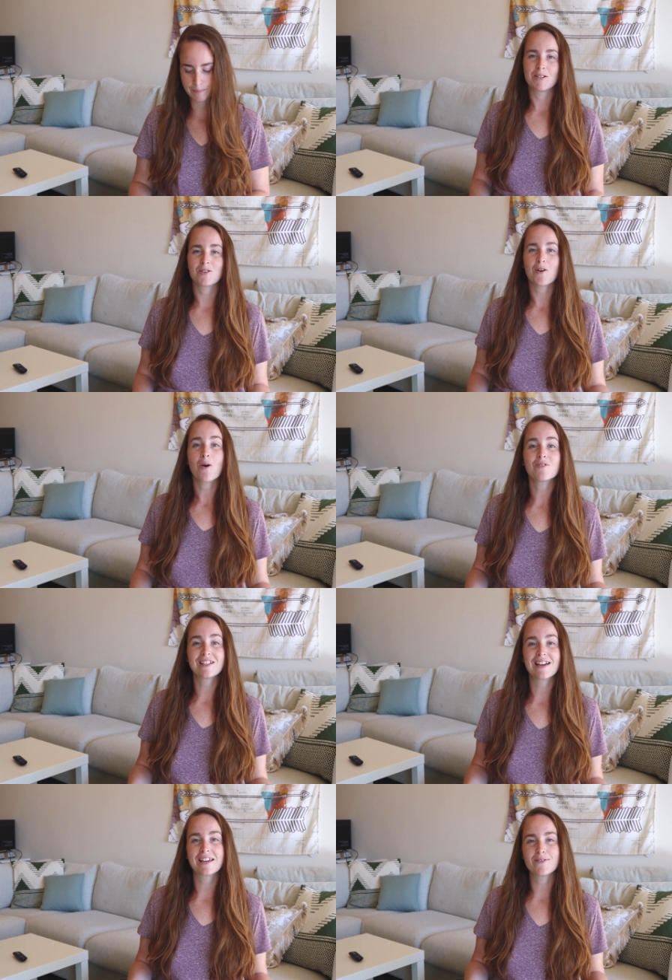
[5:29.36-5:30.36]
So hopefully
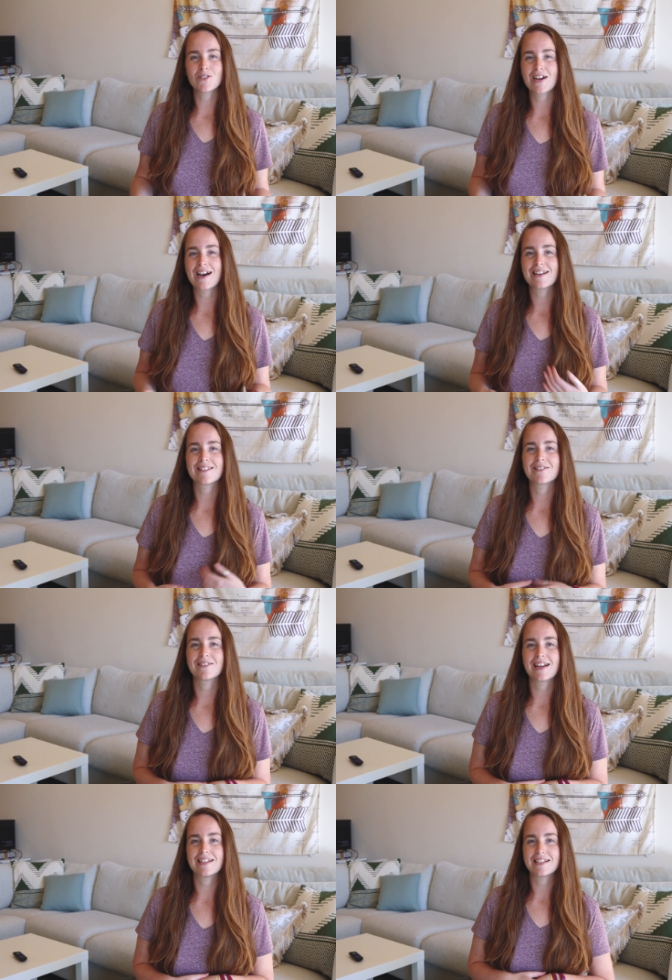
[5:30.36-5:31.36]
that gives you guys a
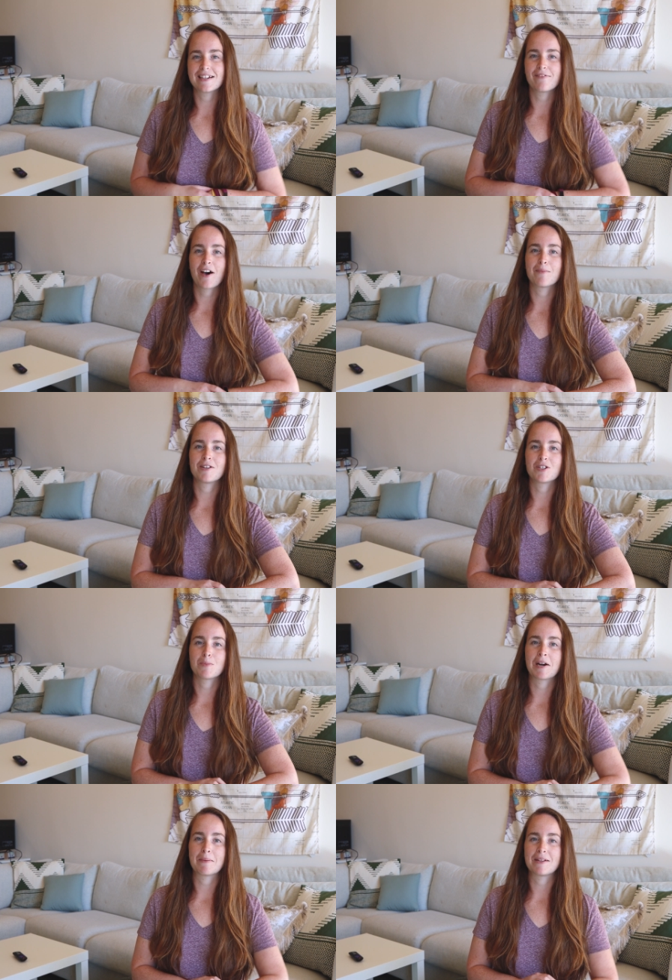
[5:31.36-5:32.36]
good idea of how much
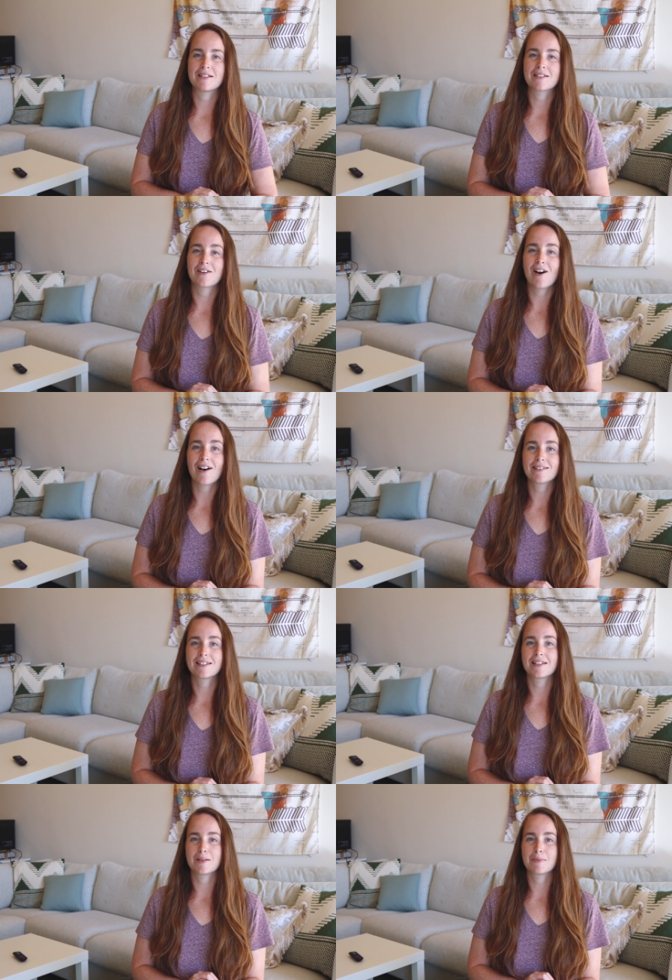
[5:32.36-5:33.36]
apartments
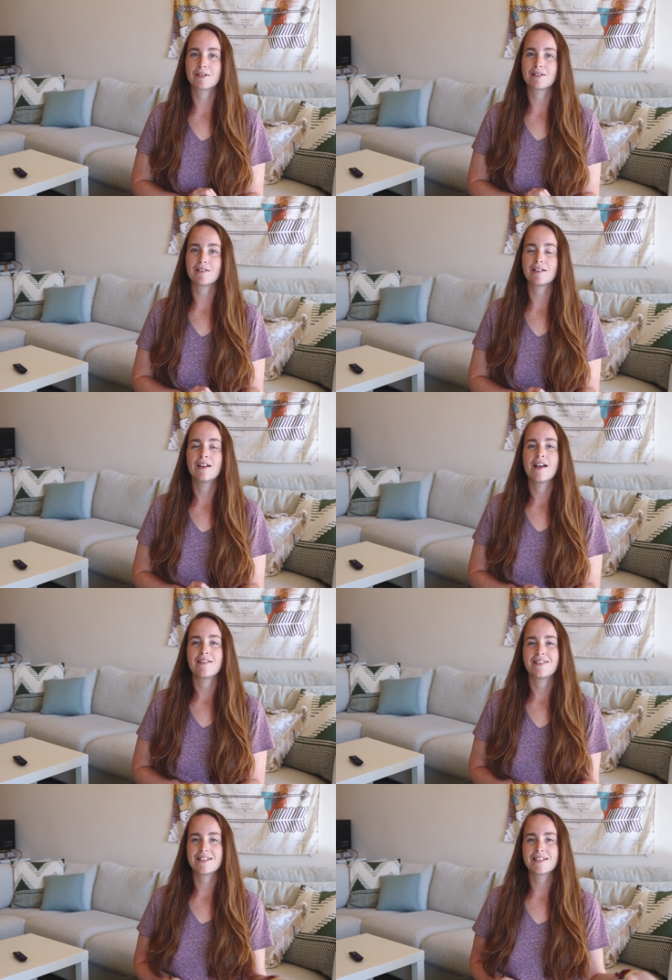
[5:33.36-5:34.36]
cost in the Pearl.
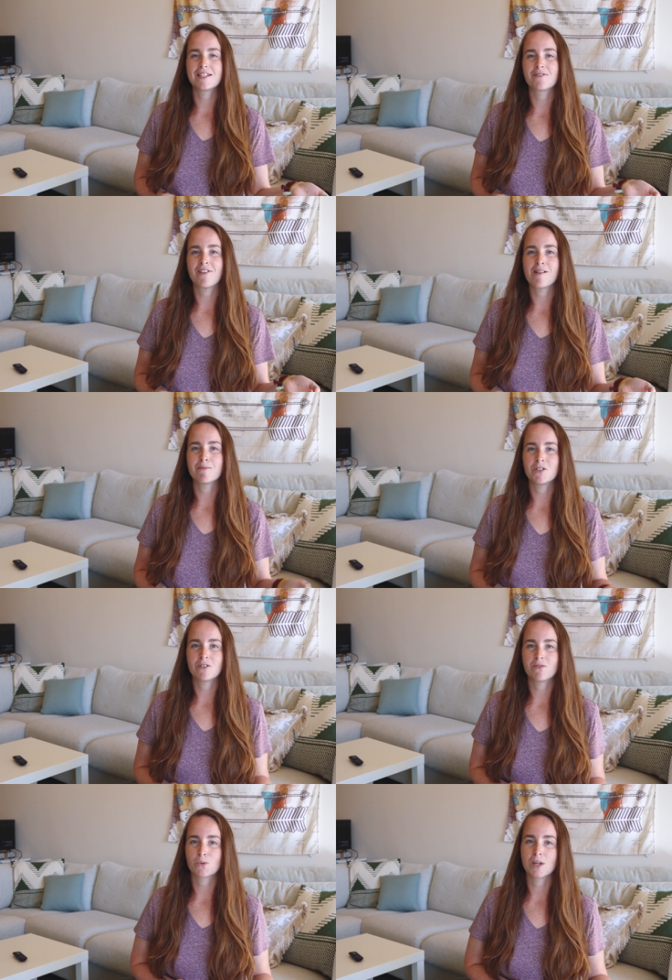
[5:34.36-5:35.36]
This is from
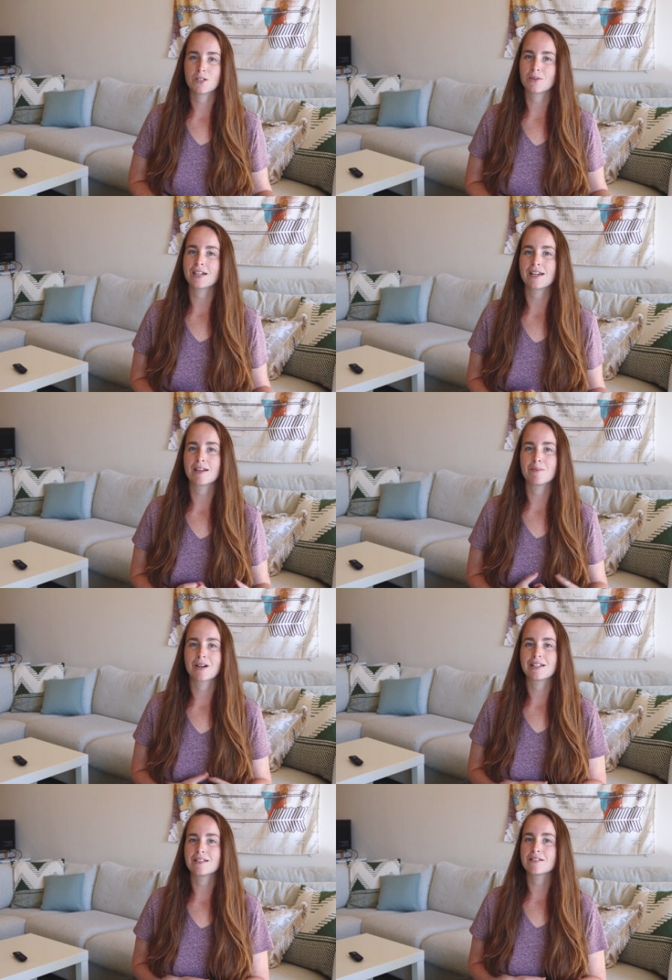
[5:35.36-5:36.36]
June of 2020, and
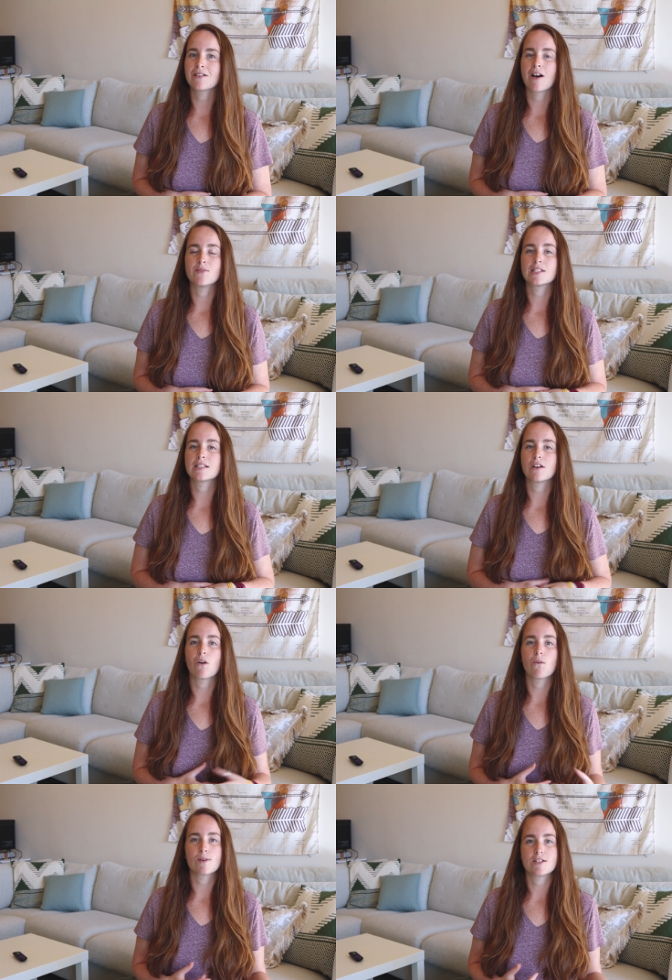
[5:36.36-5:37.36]
prices are obviously
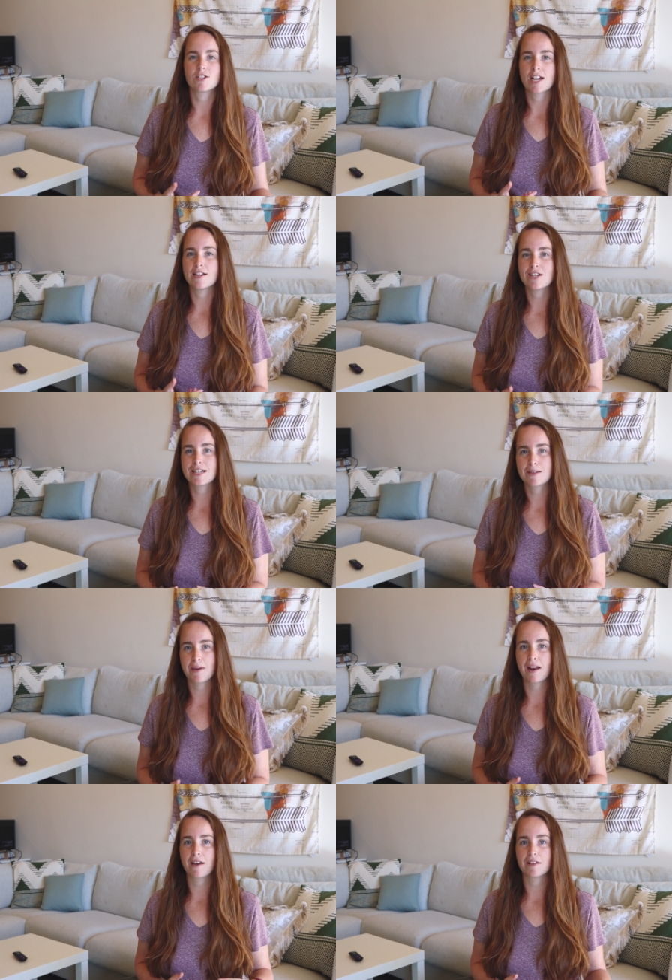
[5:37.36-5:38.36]
always changing
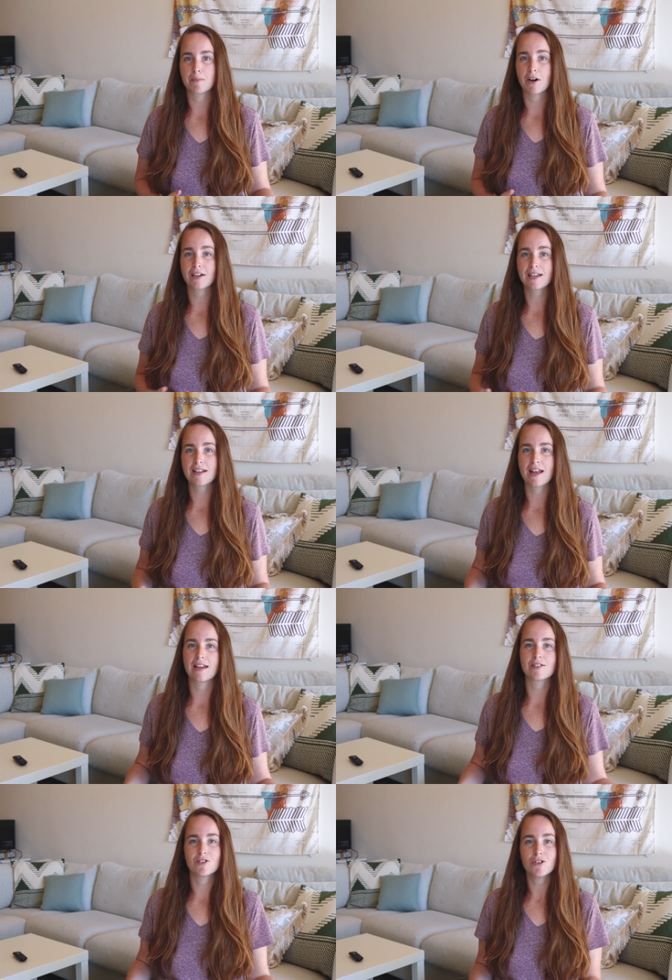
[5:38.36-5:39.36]
depending on the market. And
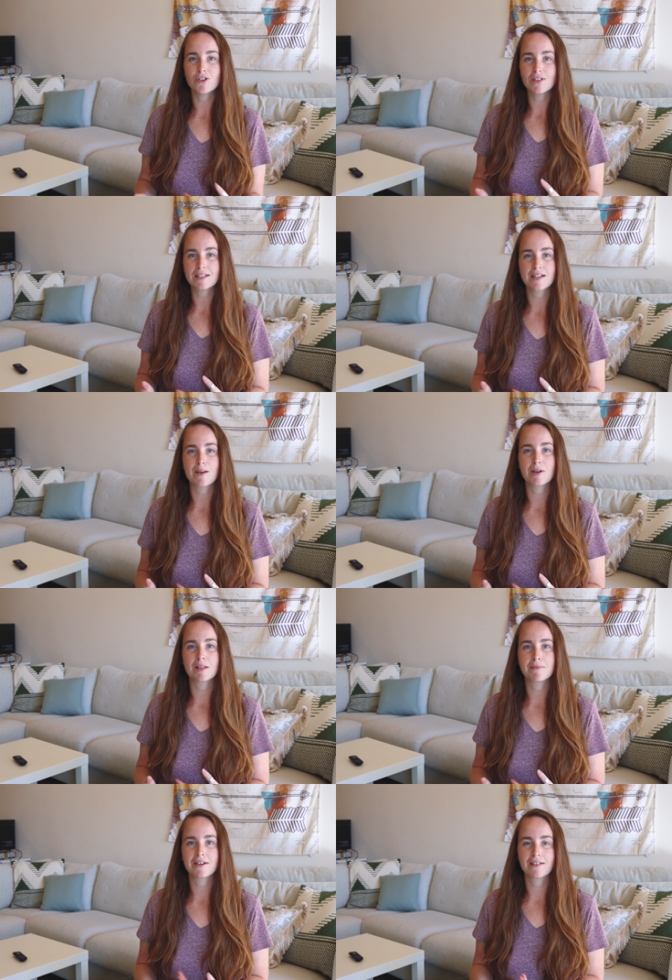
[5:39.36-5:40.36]
as new units come on
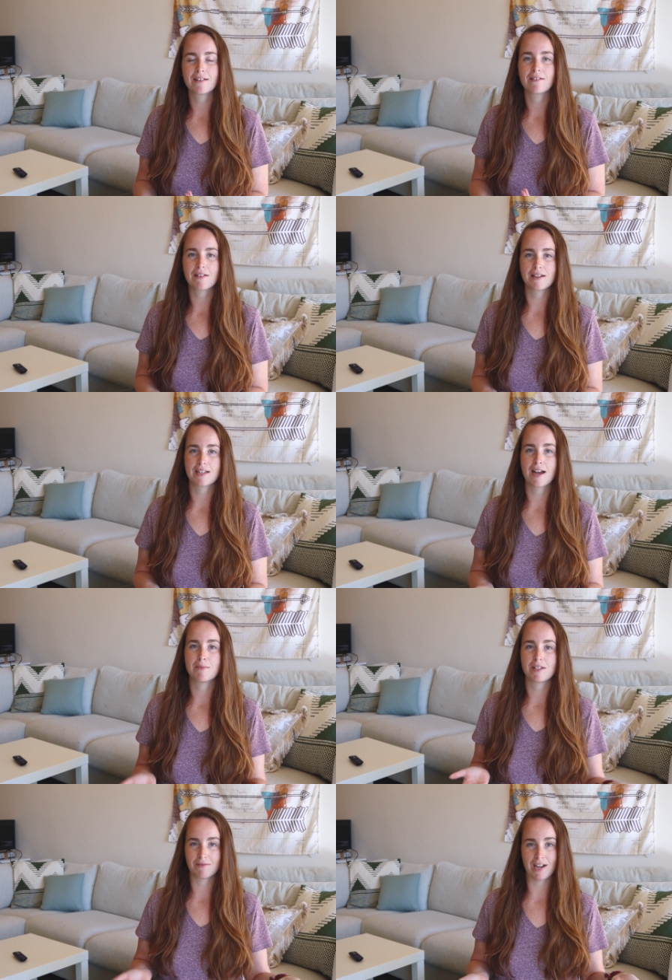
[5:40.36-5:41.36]
the market, a lot of
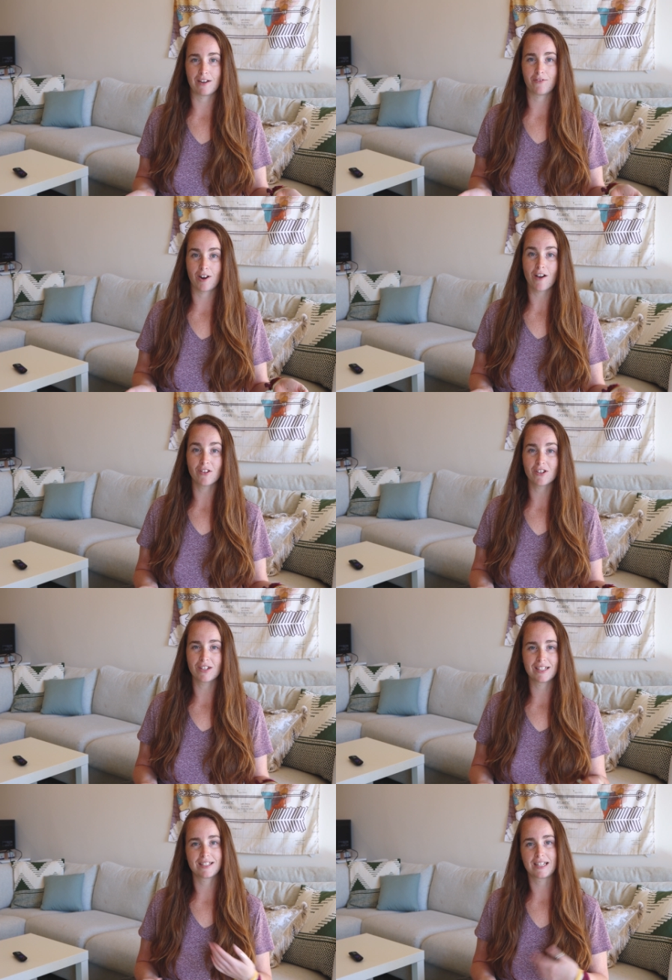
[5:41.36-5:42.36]
times the rent for other
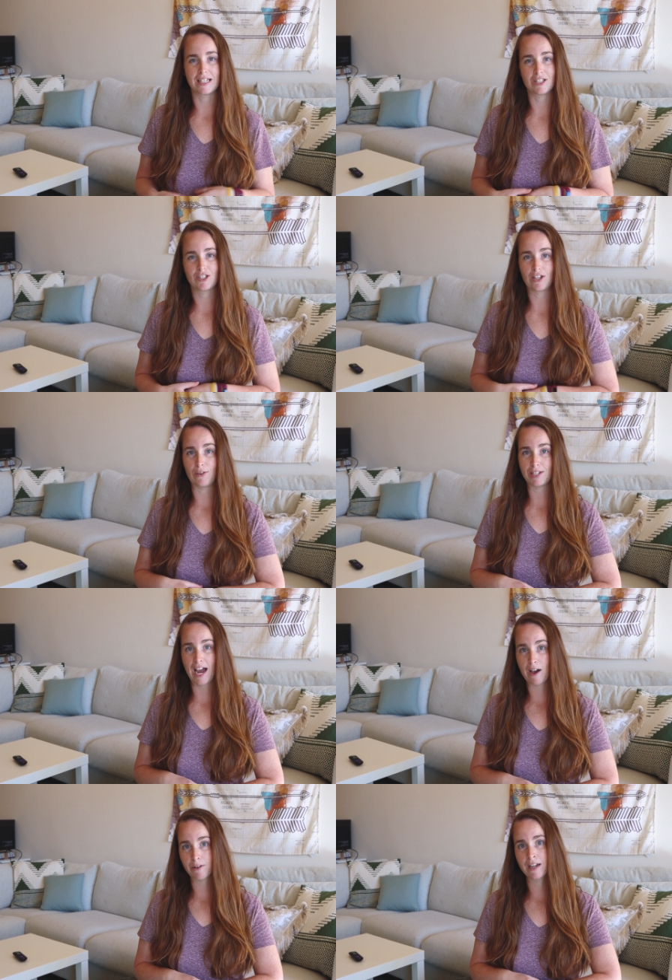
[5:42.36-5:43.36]
units tends to go
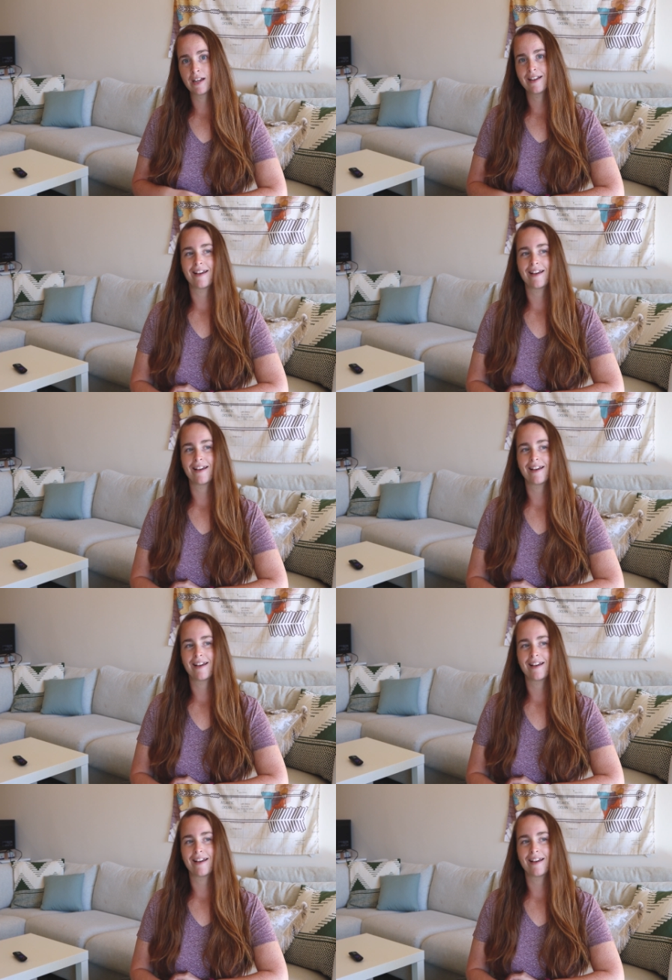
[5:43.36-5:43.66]
down,